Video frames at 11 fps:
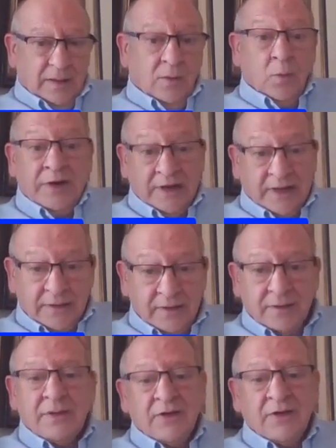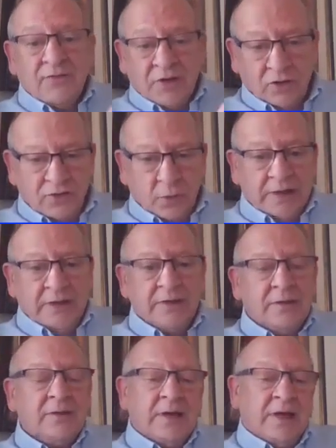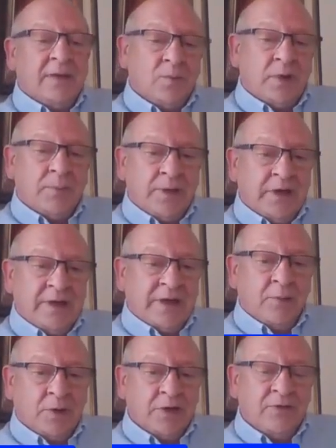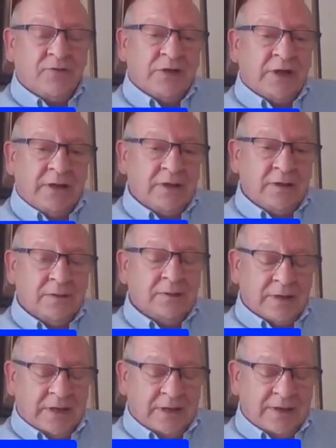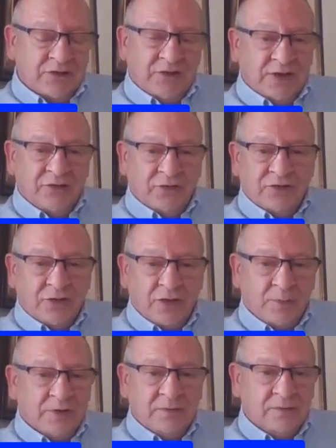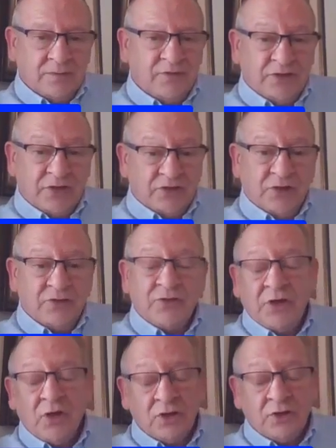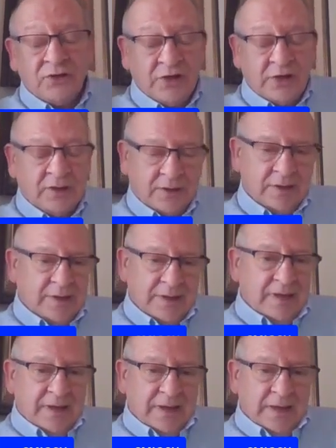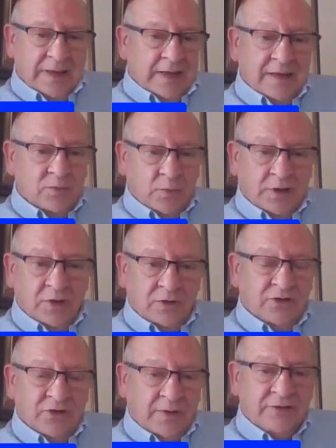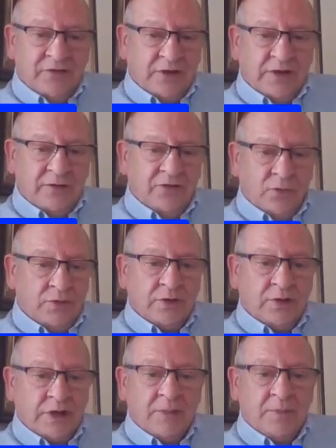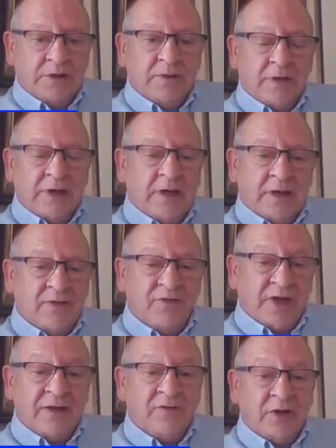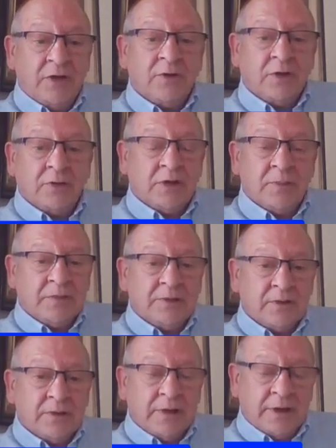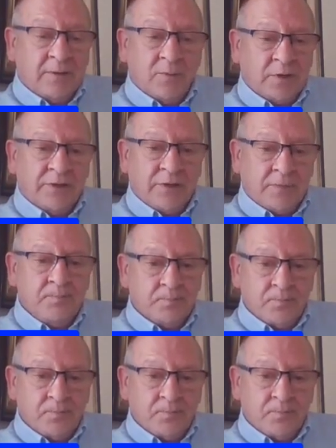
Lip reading: We did, of course we did. We paid our money for the assessor to come and visit us, the auditor, and we also entered into an agreement, a 5-year agreement with them.